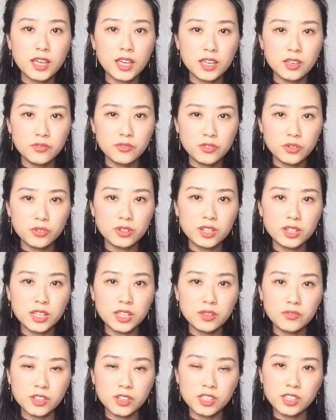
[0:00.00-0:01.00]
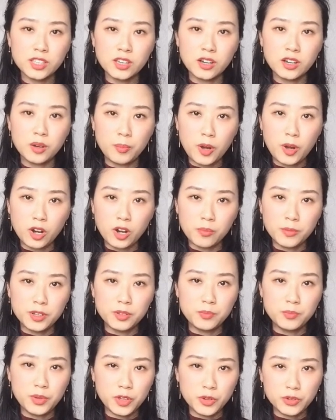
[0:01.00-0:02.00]
if you're living in an
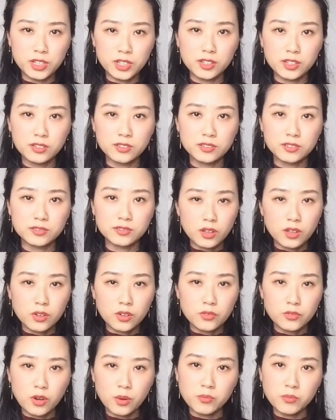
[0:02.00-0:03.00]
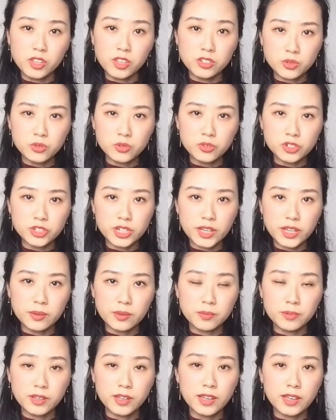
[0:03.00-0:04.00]
apartment building. From the cruise
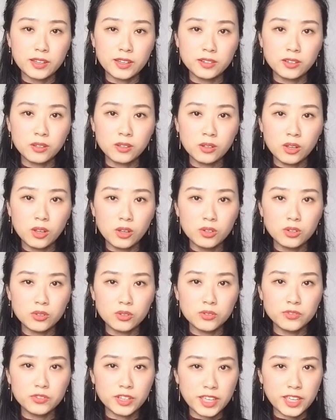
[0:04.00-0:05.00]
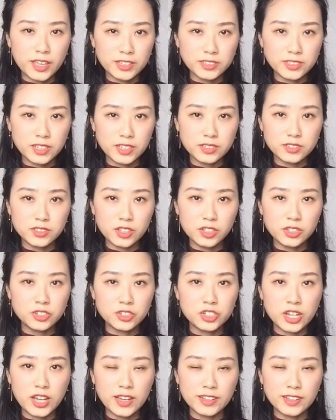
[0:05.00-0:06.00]
ship and a lot of cases in
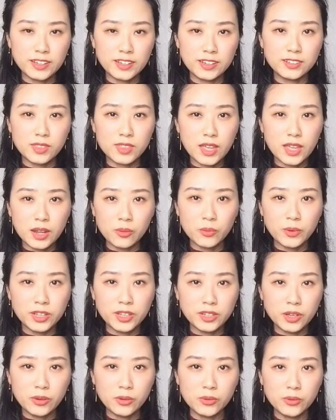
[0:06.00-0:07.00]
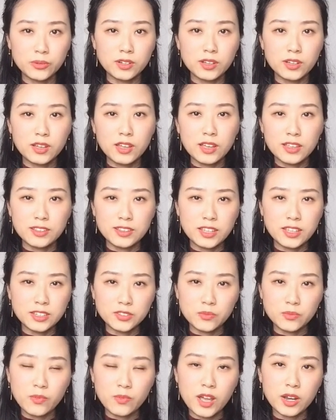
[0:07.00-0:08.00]
China that we know, this
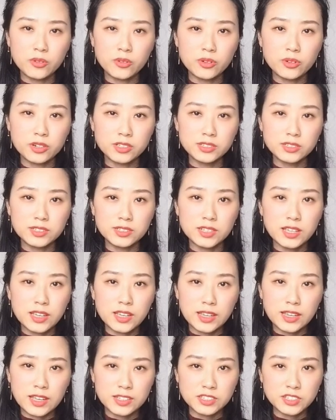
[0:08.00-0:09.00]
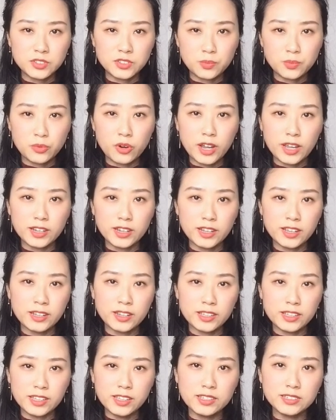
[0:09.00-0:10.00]
virus can spread it
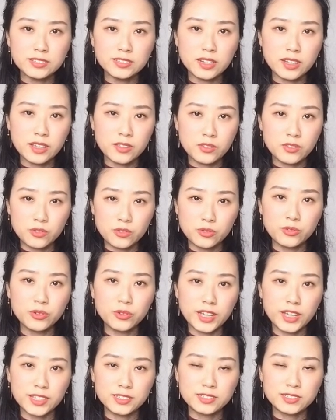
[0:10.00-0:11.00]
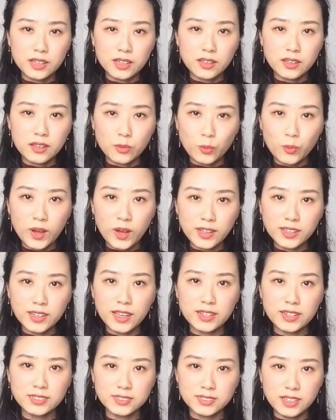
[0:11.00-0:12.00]
easily through it. One
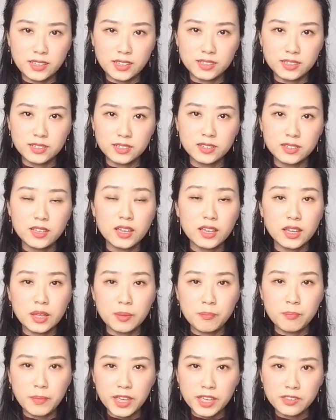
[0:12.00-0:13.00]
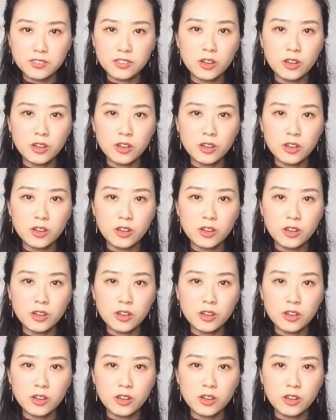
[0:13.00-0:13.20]
gets sick can make